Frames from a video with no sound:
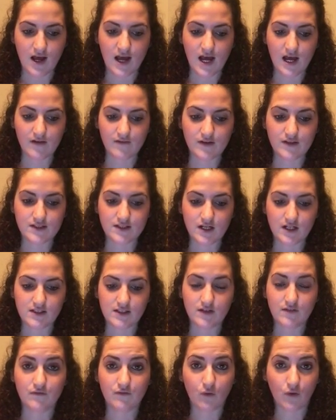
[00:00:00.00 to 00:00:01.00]
I have
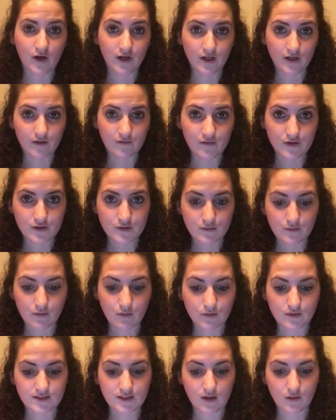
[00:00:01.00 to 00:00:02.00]
conducted 4 interviews with
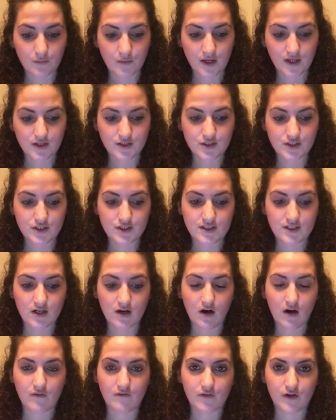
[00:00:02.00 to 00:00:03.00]
hotel managers
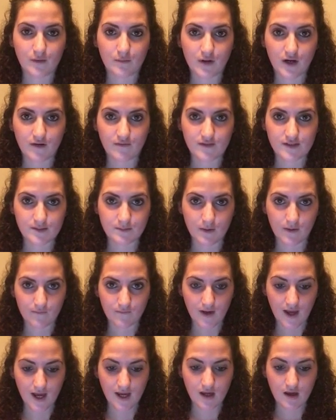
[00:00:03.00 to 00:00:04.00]
that offer a breakfast
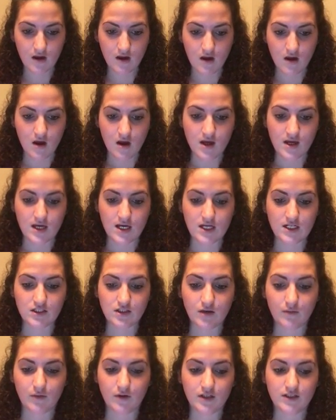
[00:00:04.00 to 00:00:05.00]
buffet.
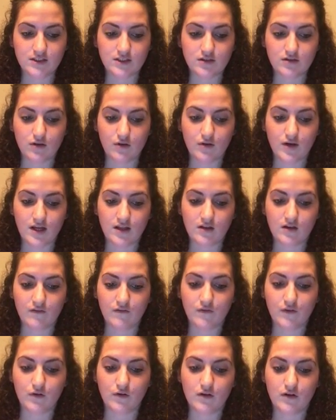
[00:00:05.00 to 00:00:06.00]
Each are willing to donate their
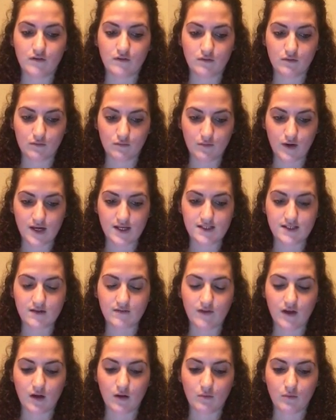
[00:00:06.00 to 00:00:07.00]
food waste
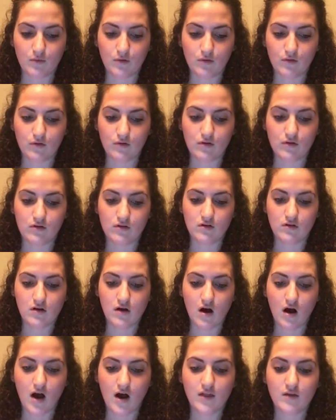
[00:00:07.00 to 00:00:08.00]
available
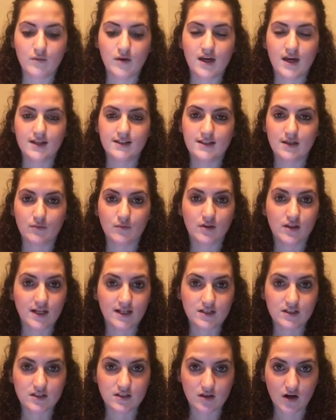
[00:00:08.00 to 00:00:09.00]
on the weekends and would
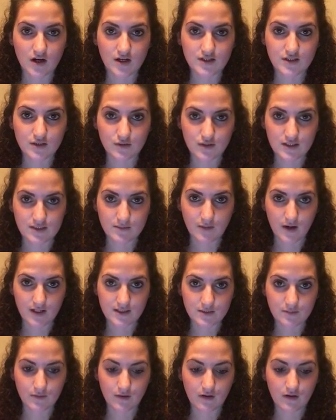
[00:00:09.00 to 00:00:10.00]
like to start as soon as
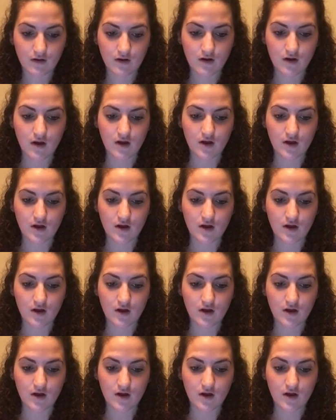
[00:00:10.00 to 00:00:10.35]
possible.